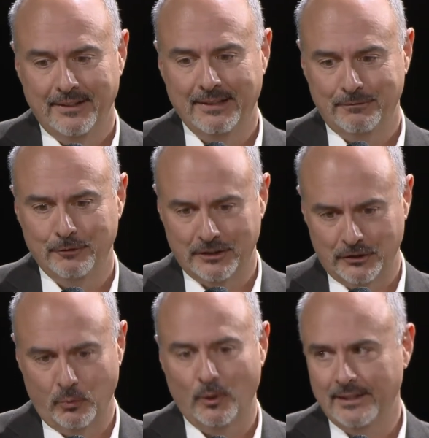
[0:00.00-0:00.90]
it was a
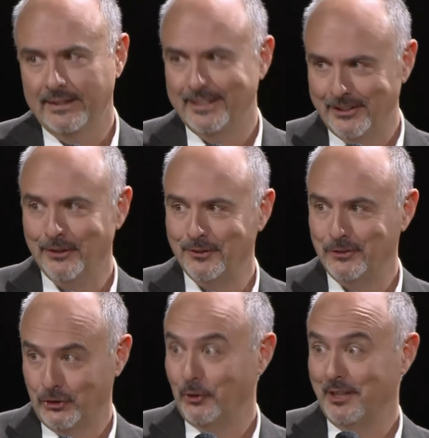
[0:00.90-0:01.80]
20-year
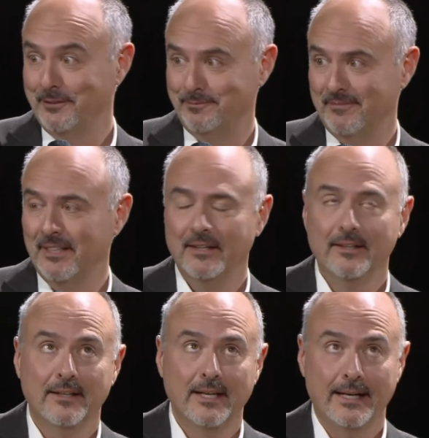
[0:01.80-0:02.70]
journey.
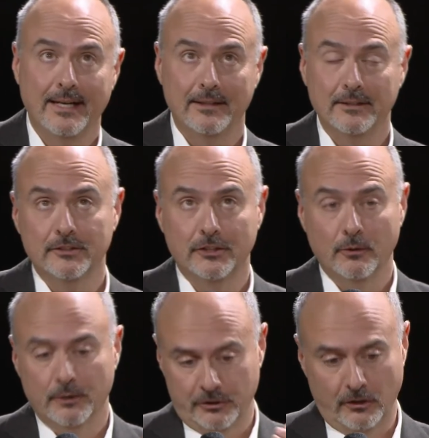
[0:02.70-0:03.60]
And
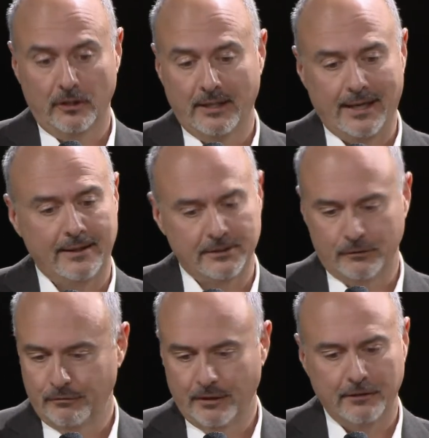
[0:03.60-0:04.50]
so it started out as a
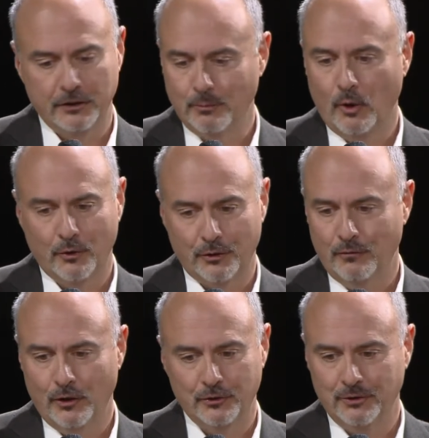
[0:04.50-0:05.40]
very small
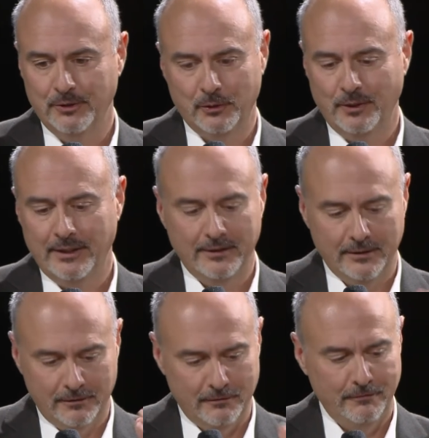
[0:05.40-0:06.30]
conversion between
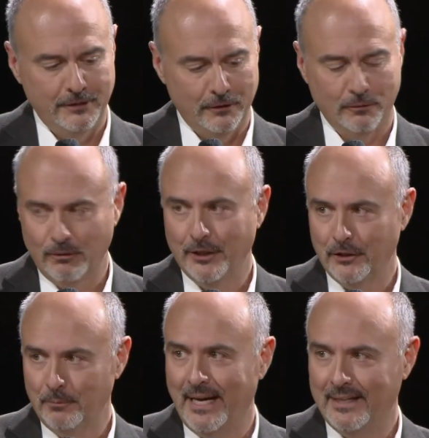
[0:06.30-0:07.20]
the
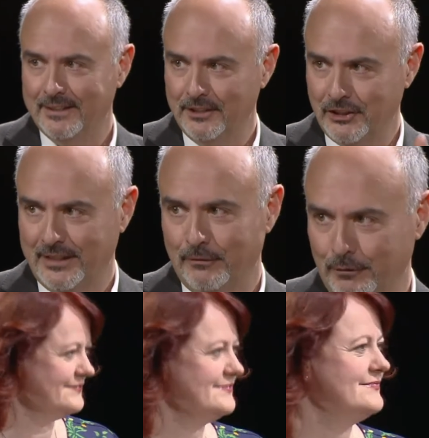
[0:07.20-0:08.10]
regular package and a
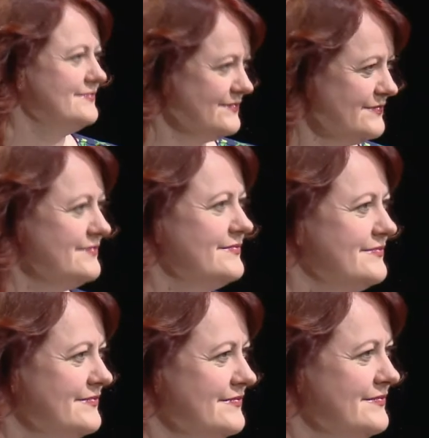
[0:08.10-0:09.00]
refillable.
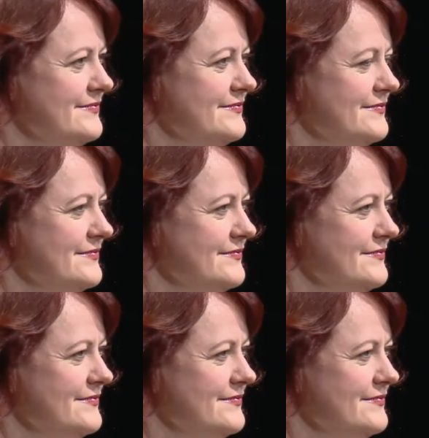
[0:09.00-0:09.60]
But over